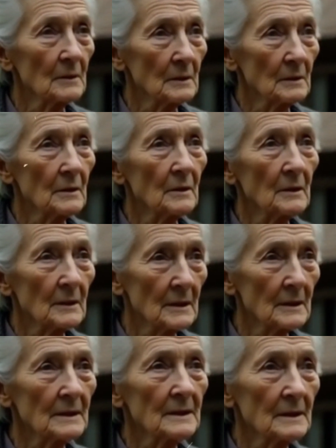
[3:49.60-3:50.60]
helped me
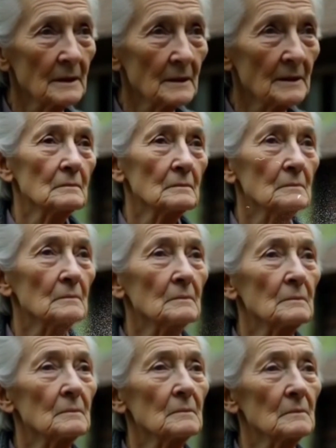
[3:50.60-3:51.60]
find pieces of
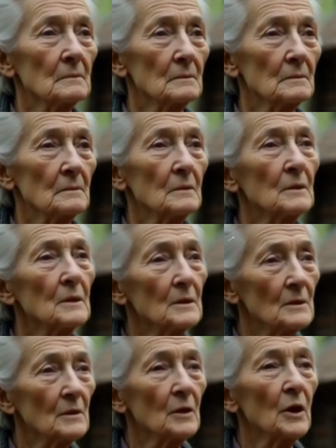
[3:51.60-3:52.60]
myself again.
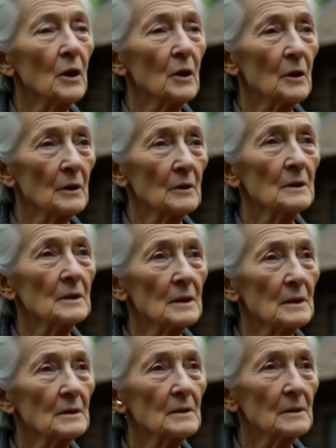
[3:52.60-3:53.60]
I never pressed
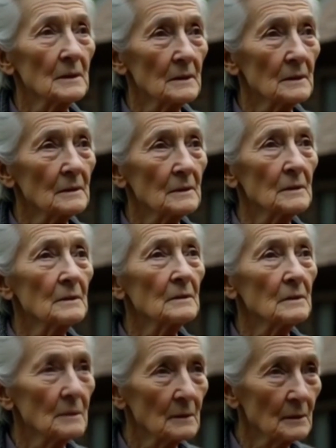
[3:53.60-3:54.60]
charges,
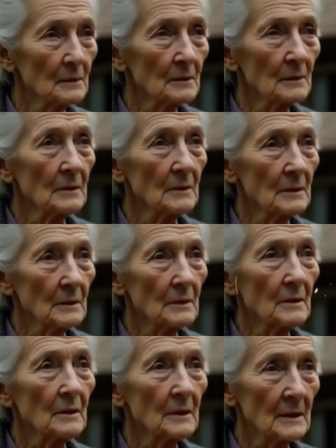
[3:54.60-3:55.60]
never
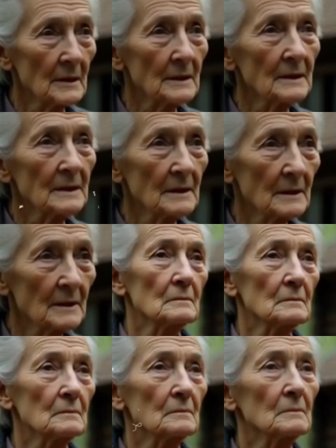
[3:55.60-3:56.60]
confronted him.
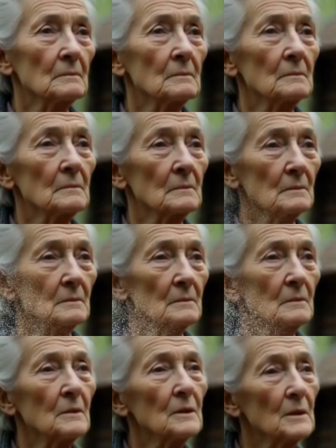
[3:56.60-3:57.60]
He died
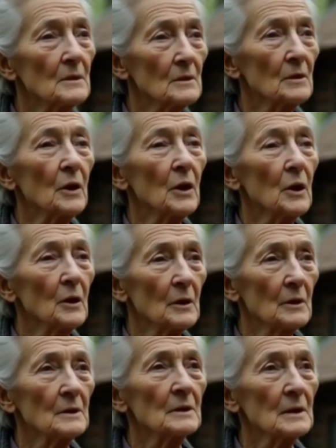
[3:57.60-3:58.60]
when I was in my
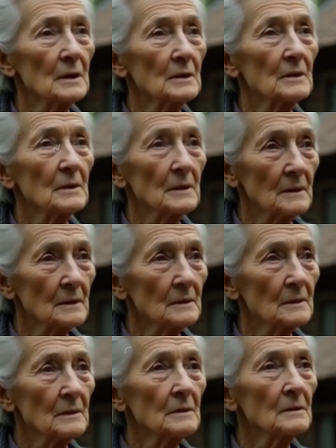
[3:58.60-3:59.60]
30s, alone
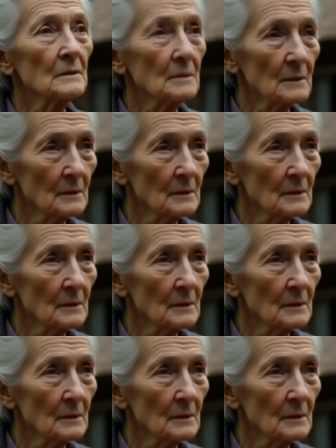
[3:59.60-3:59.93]
and bitter.